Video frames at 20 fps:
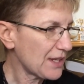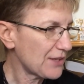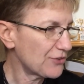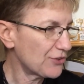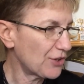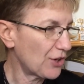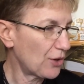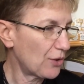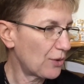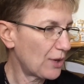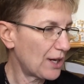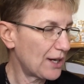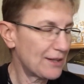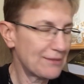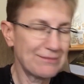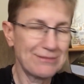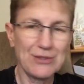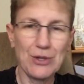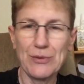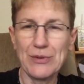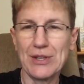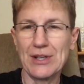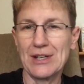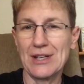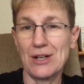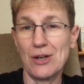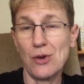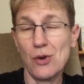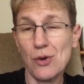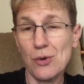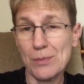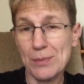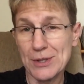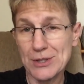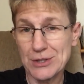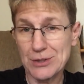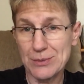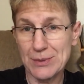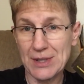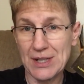So don't think I'll get a whole
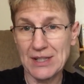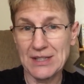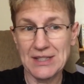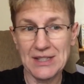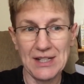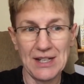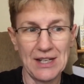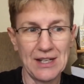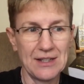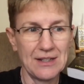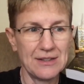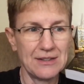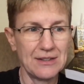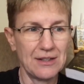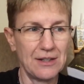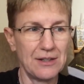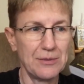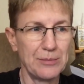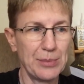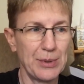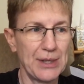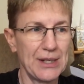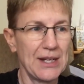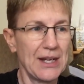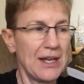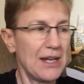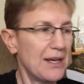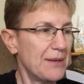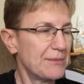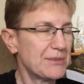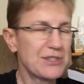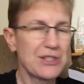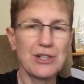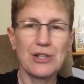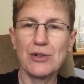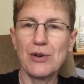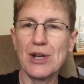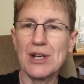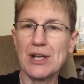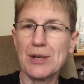bunch of reading today done, but I'm just
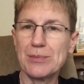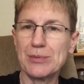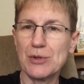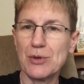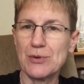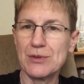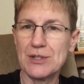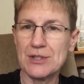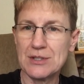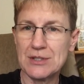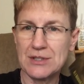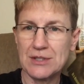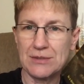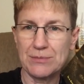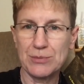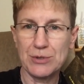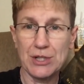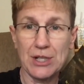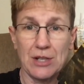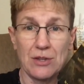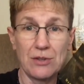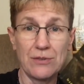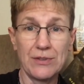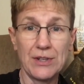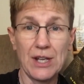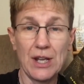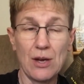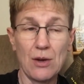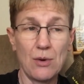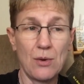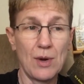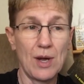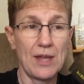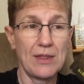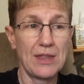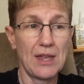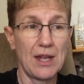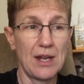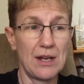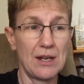going to go ahead and upload this particular video,
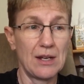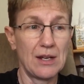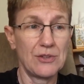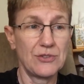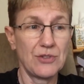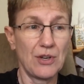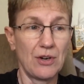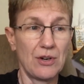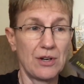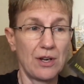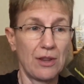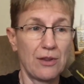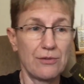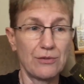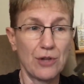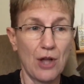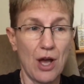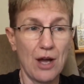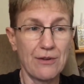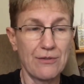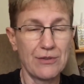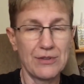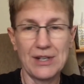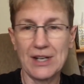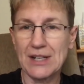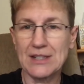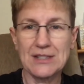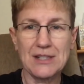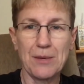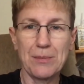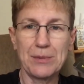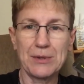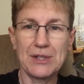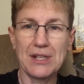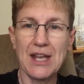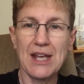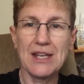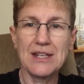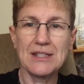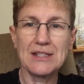and then I'll start another vlog for the next couple of
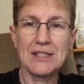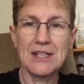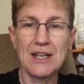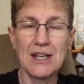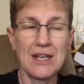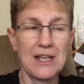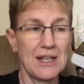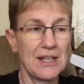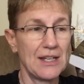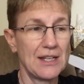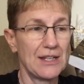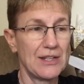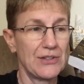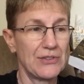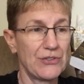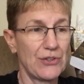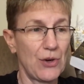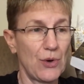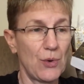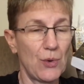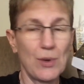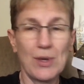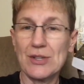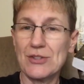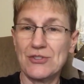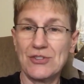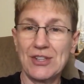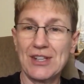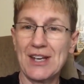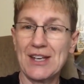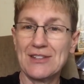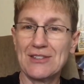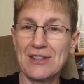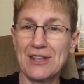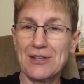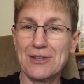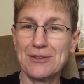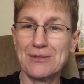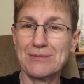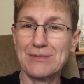days. So see you guys
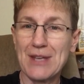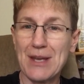later.